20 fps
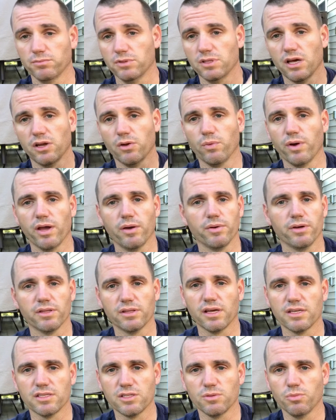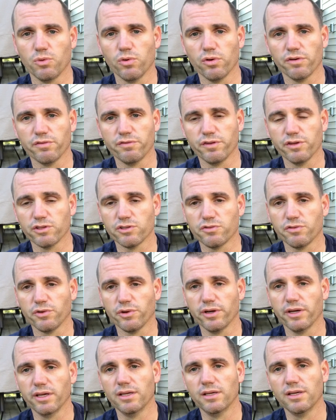done away with as the board feels
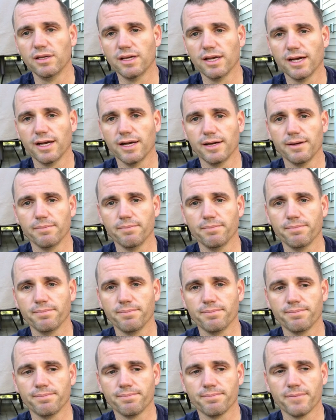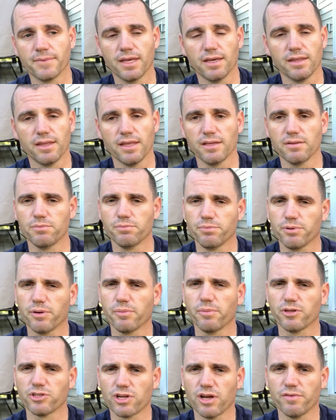free. And that
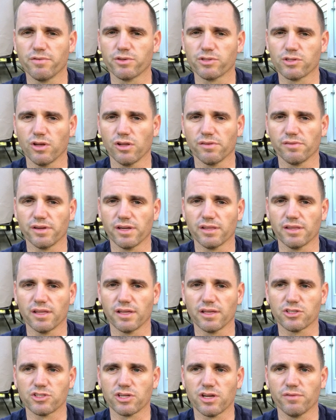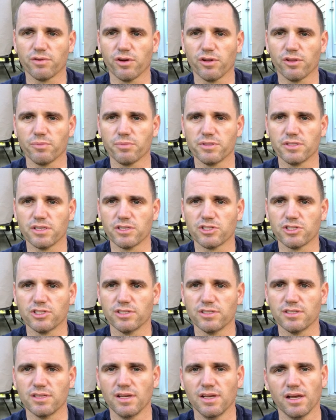pretty much covers all of it. I think I should cover all the
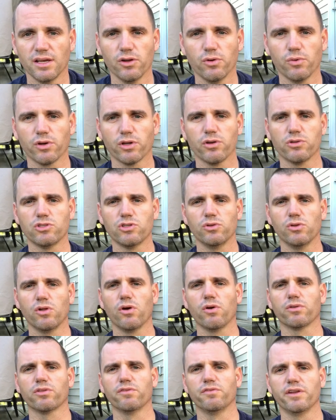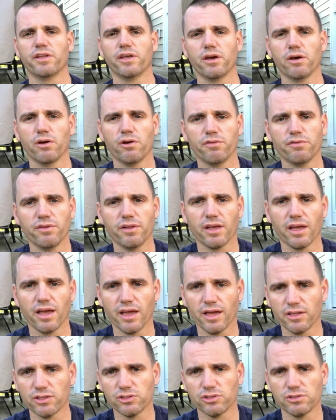positions. I don't want to go too long with the video. Hopefully I
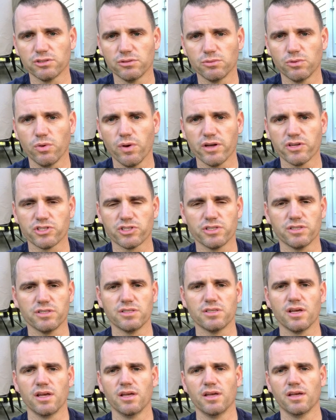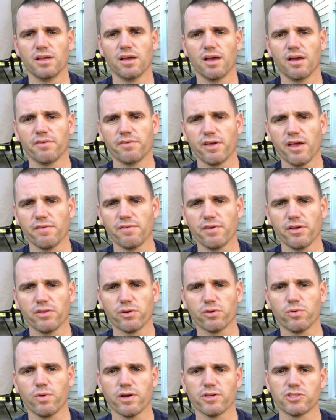answered some questions. If you have
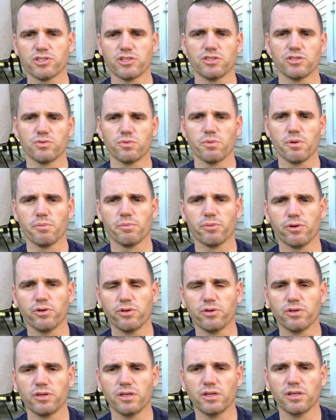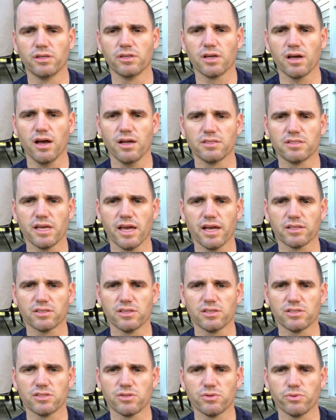other questions, remember you can contact
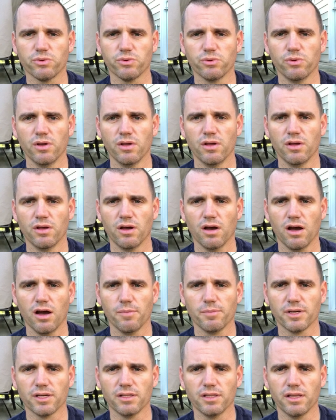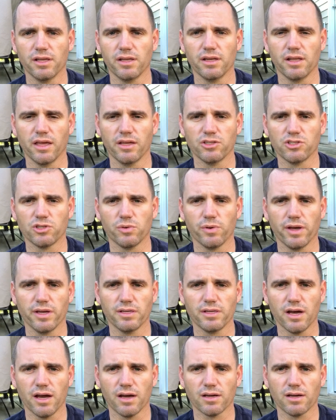us through
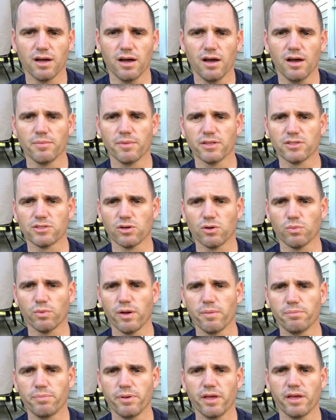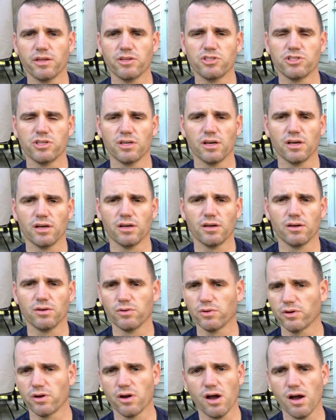AlmondGlenHOA.com. That's our webpage,
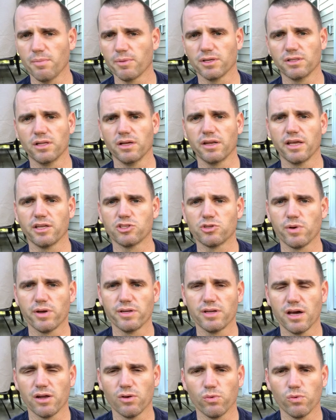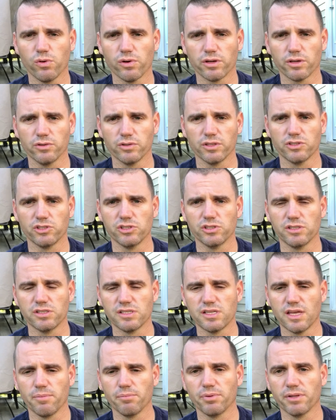or AlmondGlenHOA.org. It'll get you to the
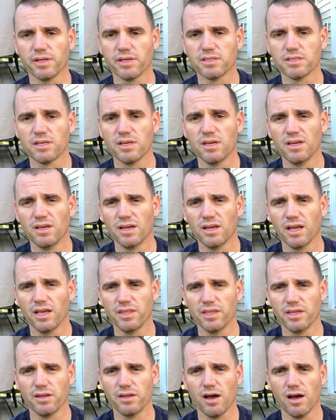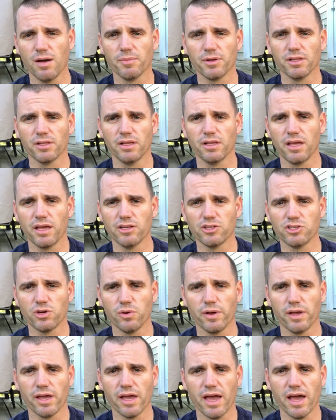same place. And then
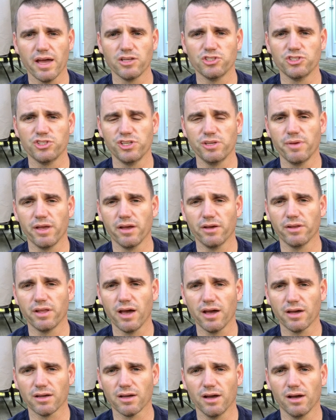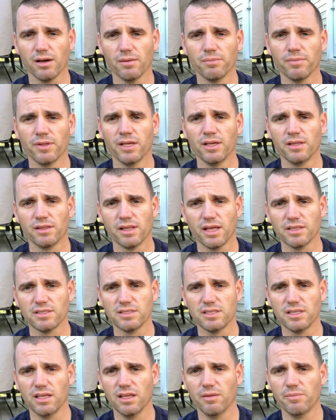AlmondGlenHOA@gmail.com.
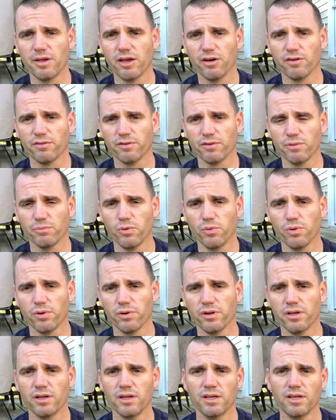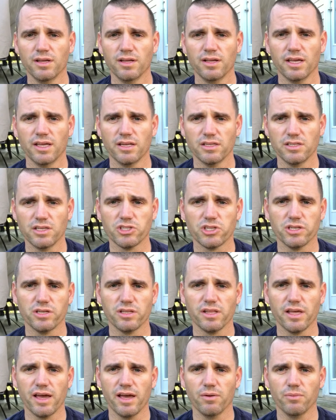That's the email for the board. In addition
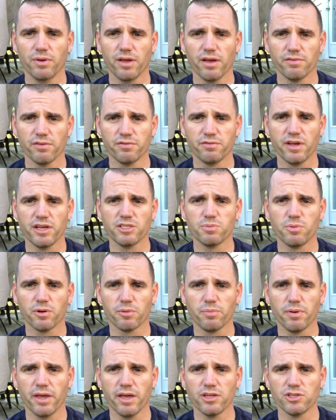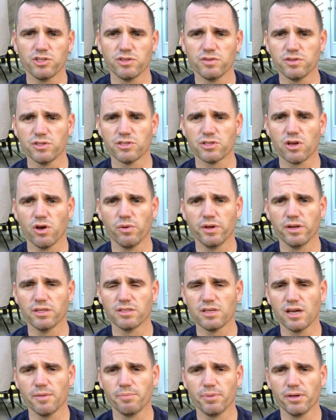to that, we have a Facebook page. You just go in
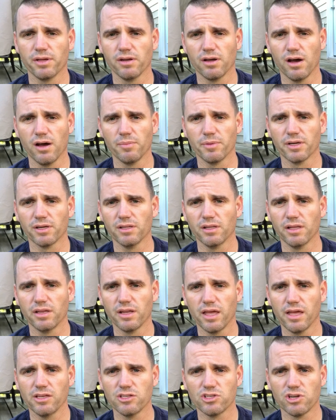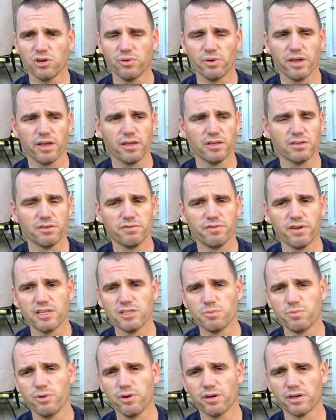and type in Almond Glen HOA into
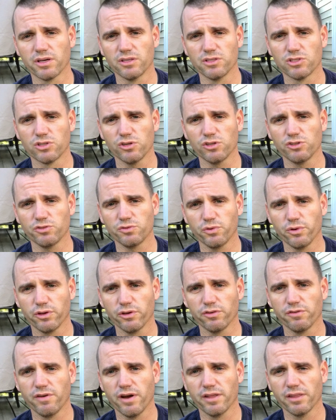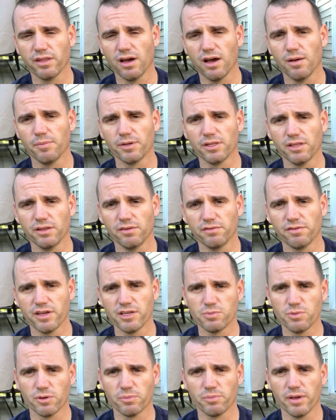Facebook and search for it. You'll find the Almond Glen
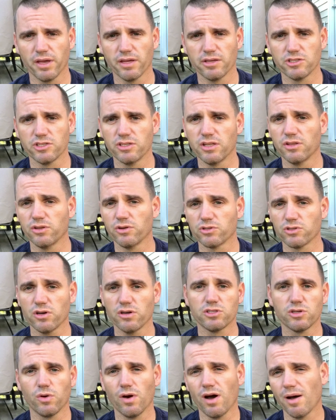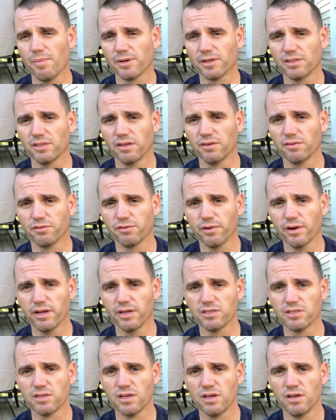Facebook page. And then there's also Almond Glen
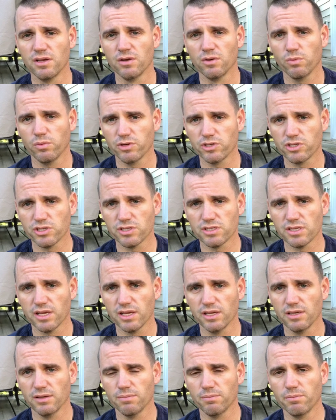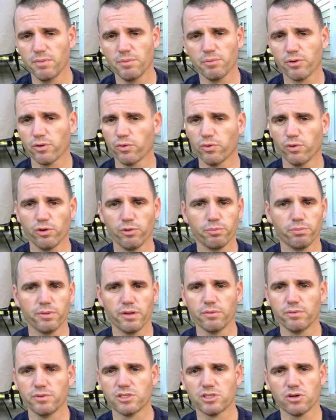Friends, which is a member group
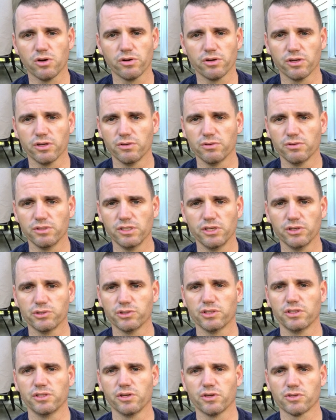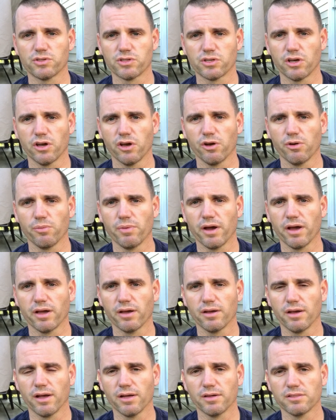that was started years and years ago
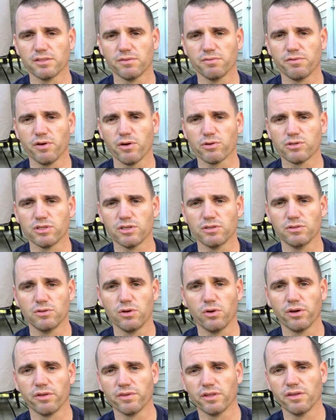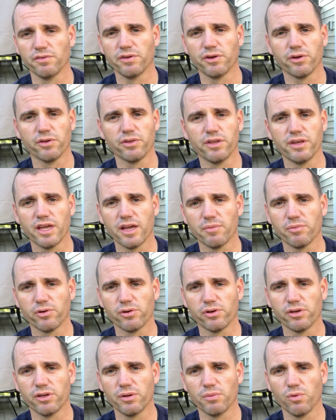by some folks that don't even live here in the
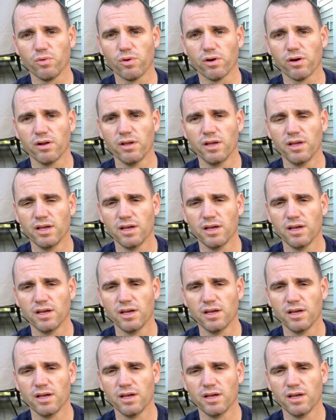neighborhood anymore.